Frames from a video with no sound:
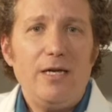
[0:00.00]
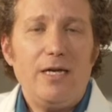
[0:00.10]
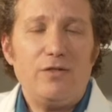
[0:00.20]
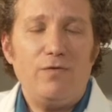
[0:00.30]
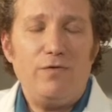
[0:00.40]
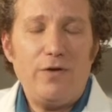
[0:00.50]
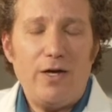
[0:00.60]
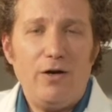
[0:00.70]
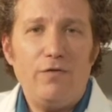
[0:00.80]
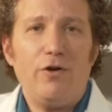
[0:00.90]
it's
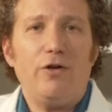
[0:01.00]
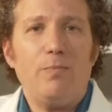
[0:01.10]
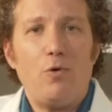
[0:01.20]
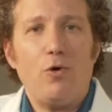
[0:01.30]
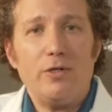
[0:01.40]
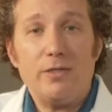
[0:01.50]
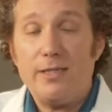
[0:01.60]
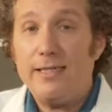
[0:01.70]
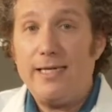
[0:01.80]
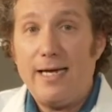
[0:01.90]
very, very important
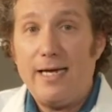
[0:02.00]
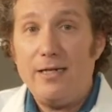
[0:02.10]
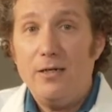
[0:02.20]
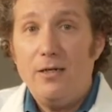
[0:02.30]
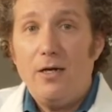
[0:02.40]
to get